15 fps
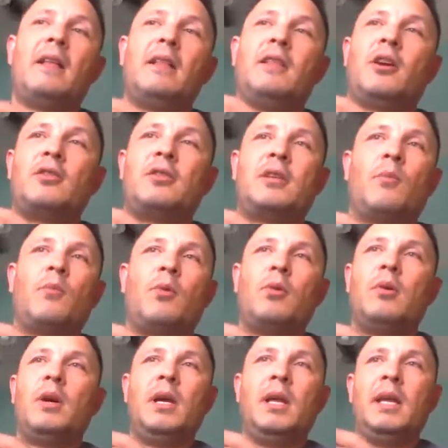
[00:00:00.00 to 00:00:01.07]
There's some
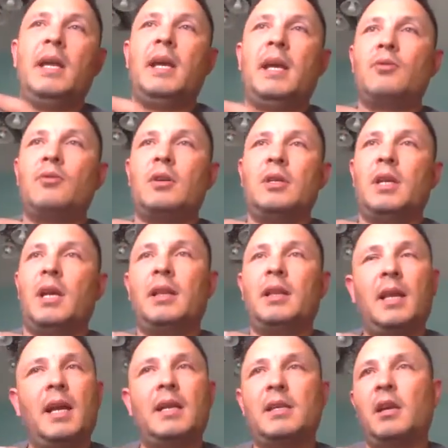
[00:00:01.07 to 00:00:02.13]
really interesting
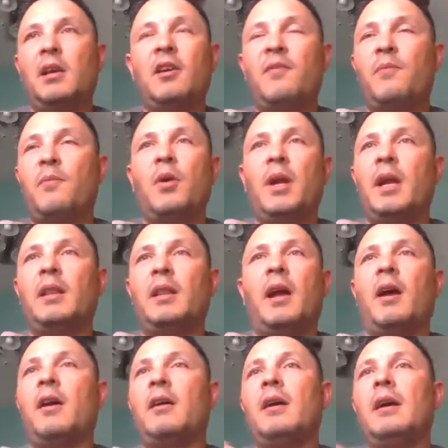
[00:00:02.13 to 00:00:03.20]
things that you've put in
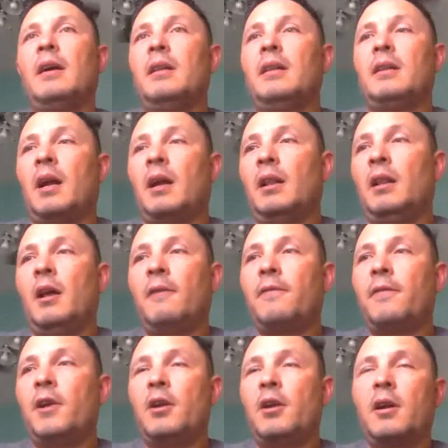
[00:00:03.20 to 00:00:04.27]
there that I'd
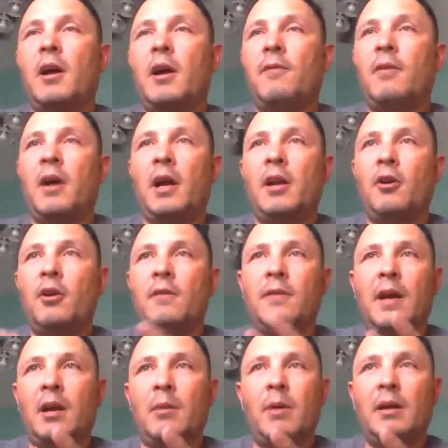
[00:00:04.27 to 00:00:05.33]
love for you to cover. I know
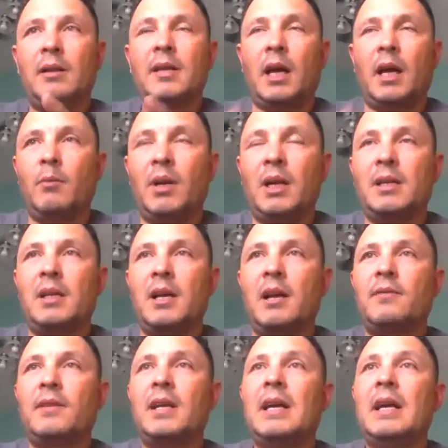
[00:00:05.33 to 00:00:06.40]
you've got about 10 minutes
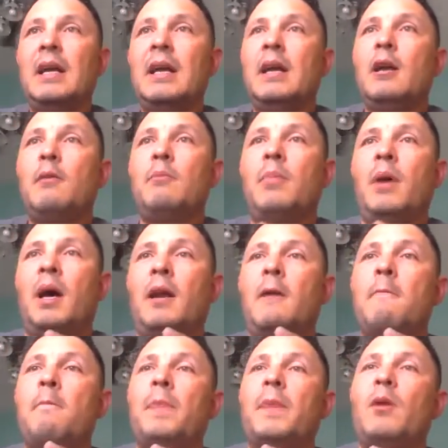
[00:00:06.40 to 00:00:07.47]
left.
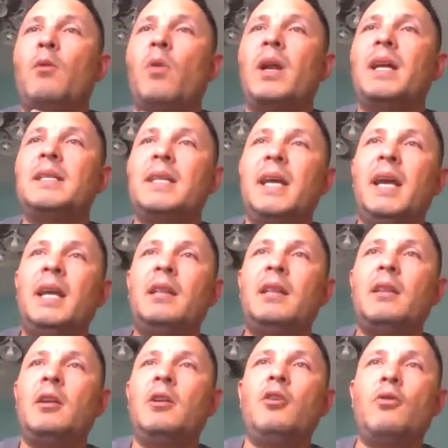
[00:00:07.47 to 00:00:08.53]
But what is
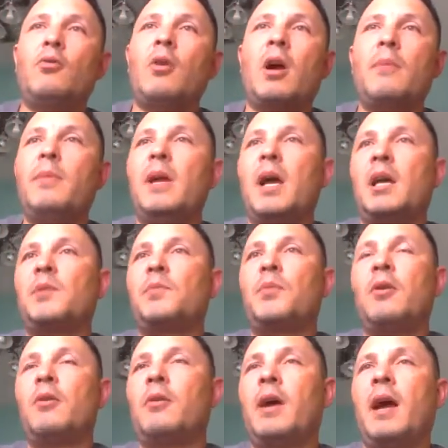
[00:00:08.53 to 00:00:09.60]
in the new Rugby X
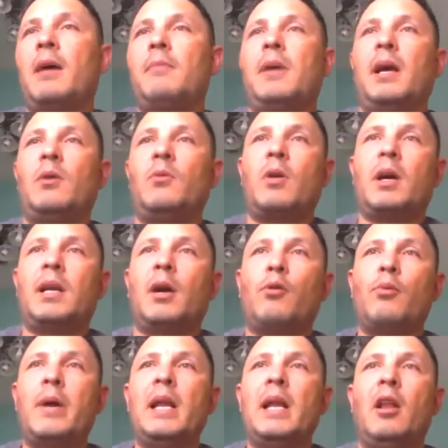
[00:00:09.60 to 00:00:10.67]
program? And we're going to
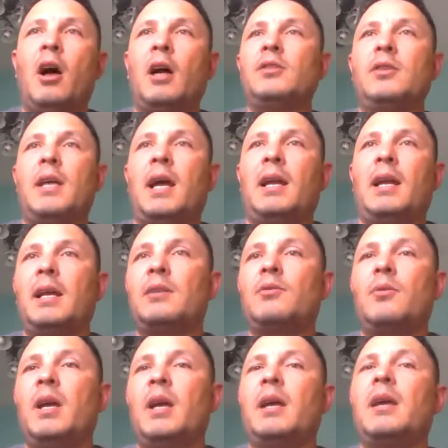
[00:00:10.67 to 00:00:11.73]
relaunch that
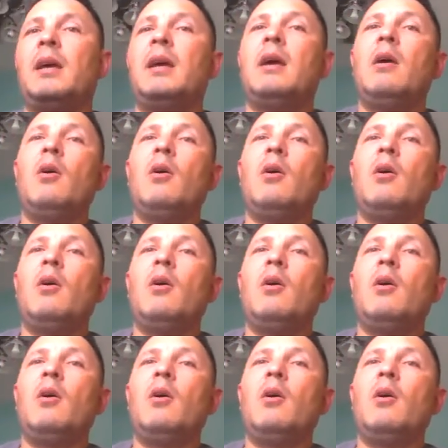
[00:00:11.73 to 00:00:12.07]
next week.